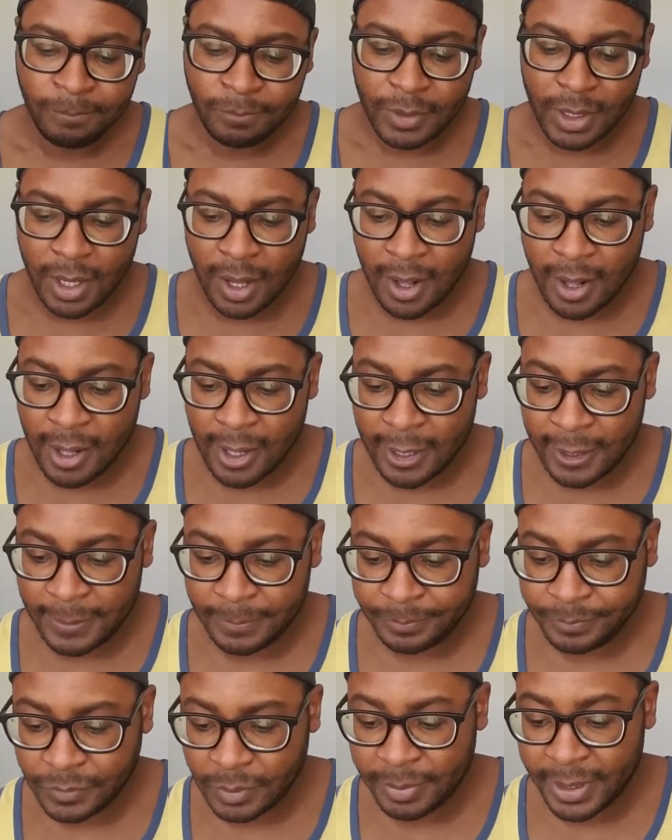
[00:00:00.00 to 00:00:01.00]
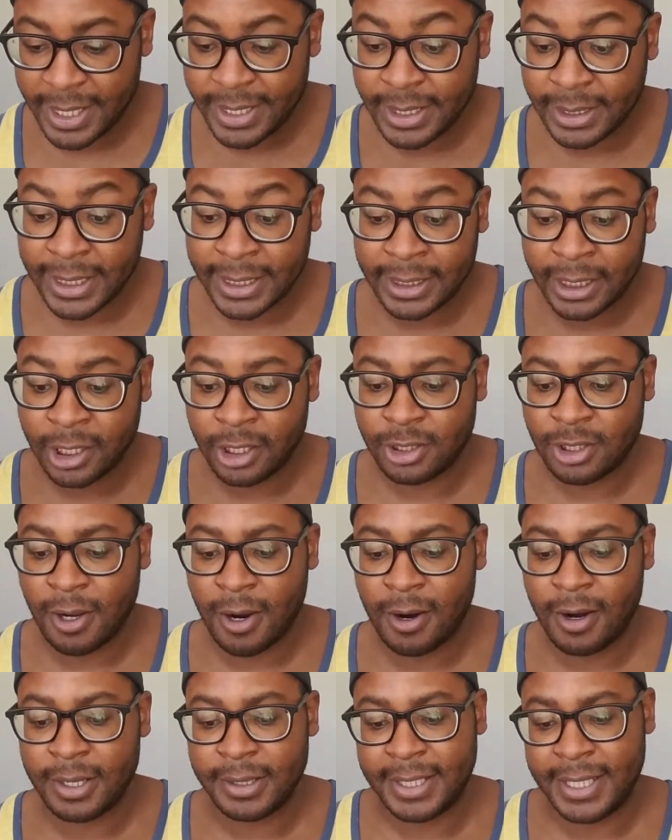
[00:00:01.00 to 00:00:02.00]
But I did like the guitar
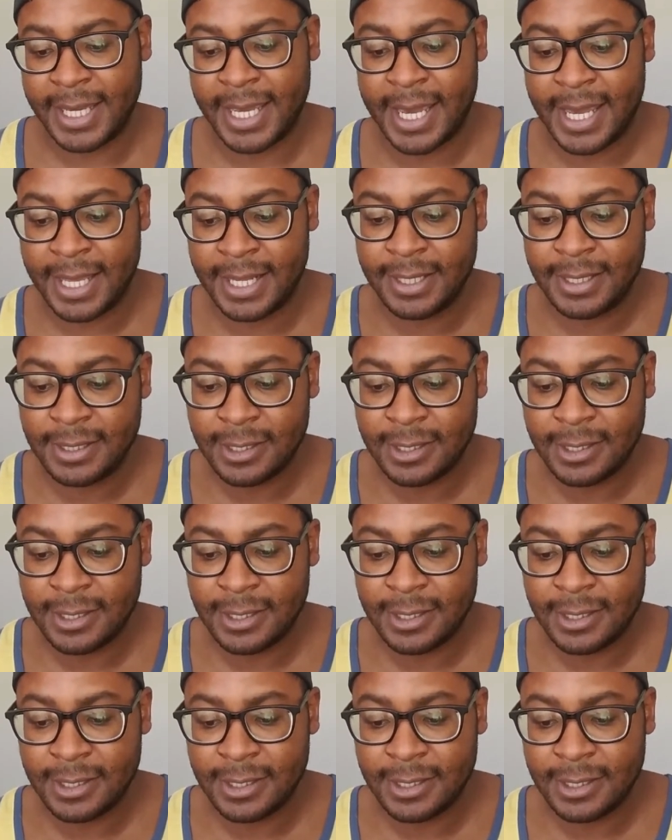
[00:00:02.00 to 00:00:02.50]
at the end.